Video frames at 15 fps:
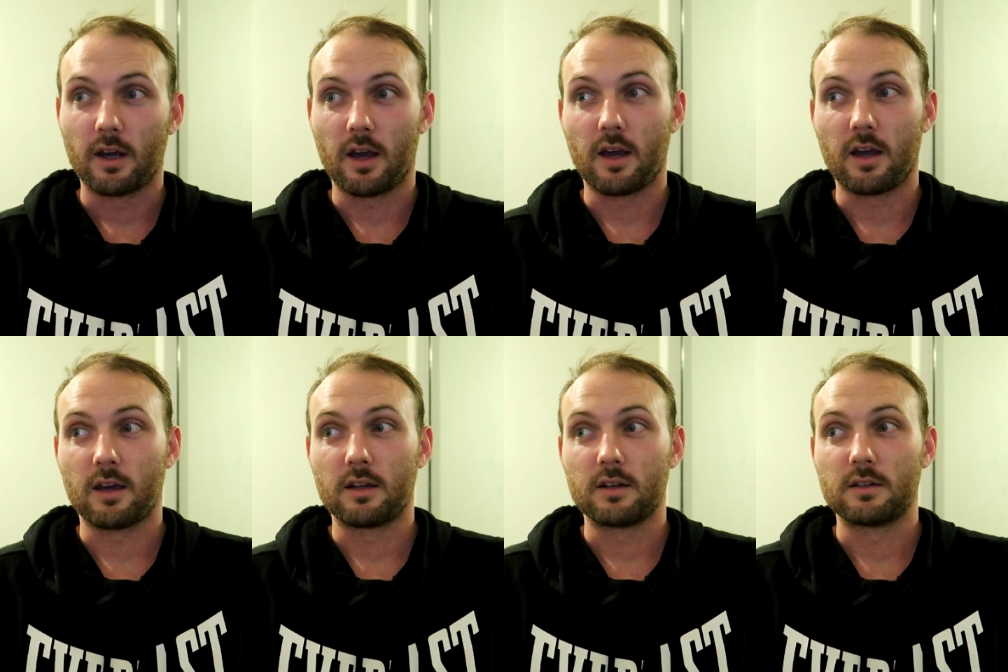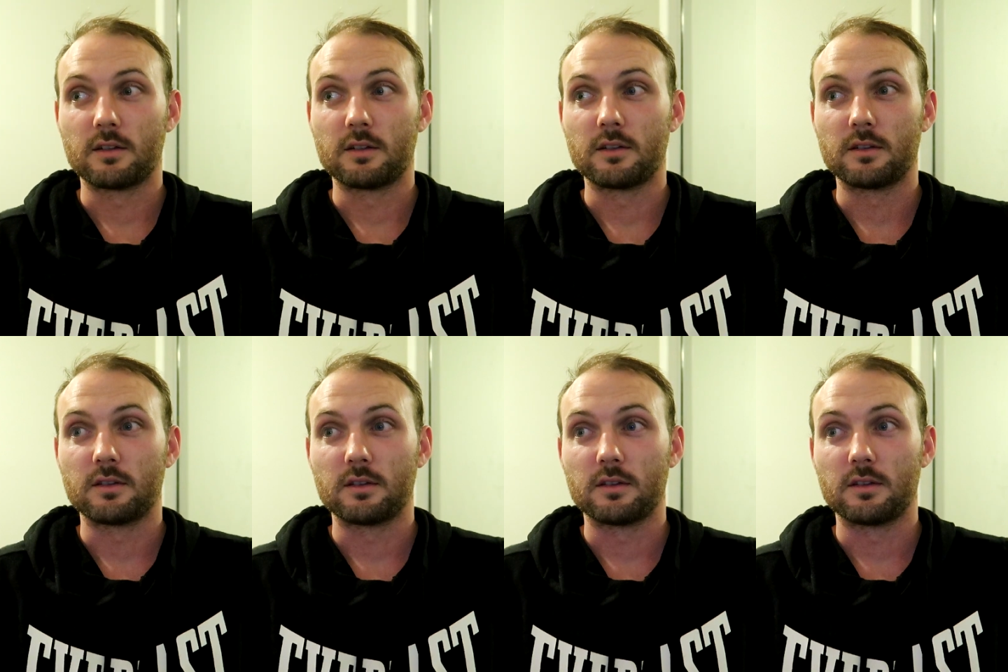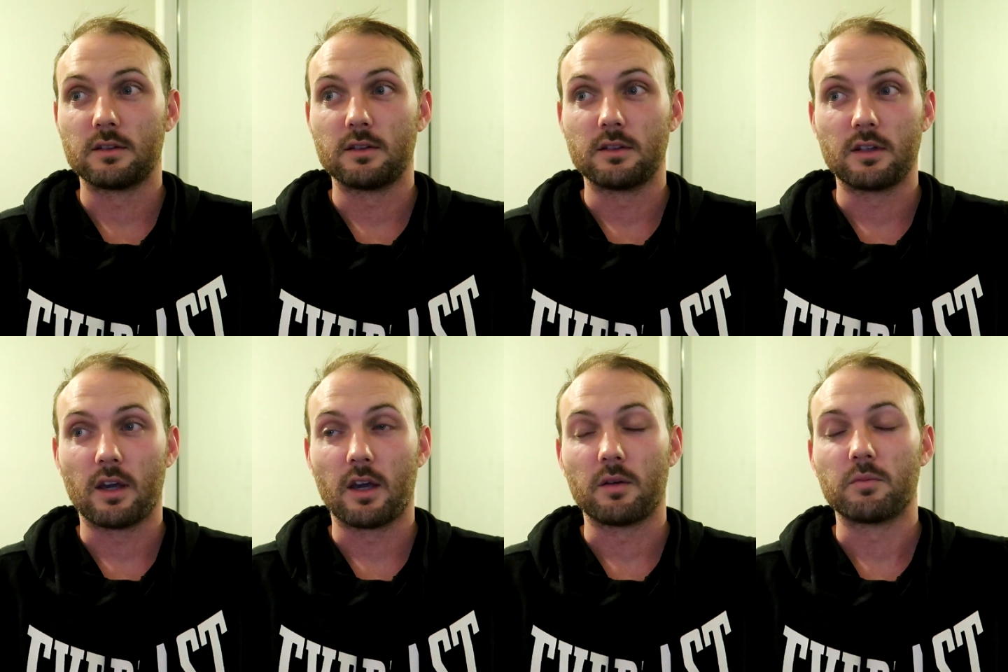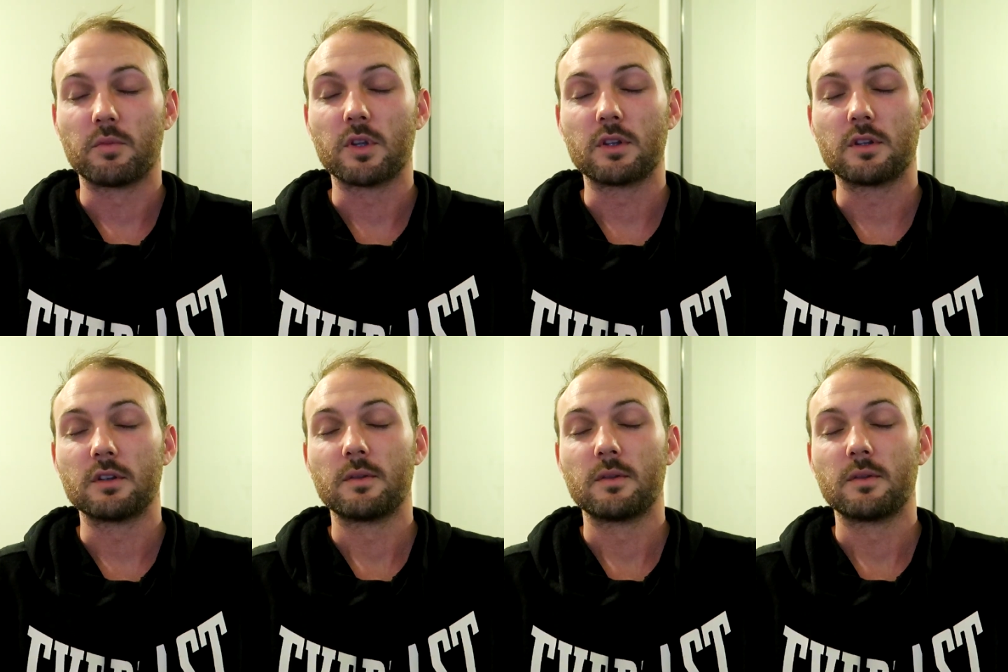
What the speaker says: And yeah, but